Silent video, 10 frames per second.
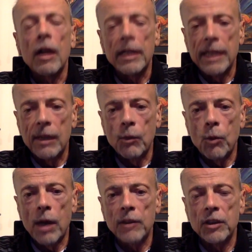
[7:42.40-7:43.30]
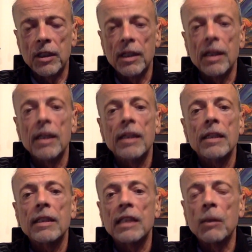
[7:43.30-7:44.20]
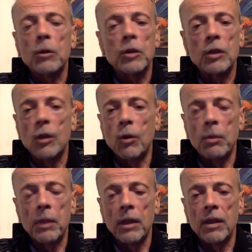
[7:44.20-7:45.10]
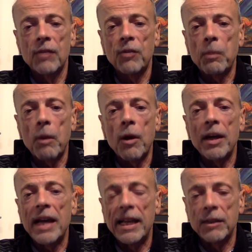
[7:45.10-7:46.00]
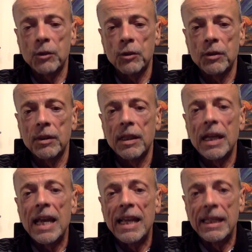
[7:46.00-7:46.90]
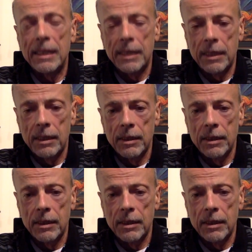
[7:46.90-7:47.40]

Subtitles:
Again, watch it. There was no ability for Barr to answer anything.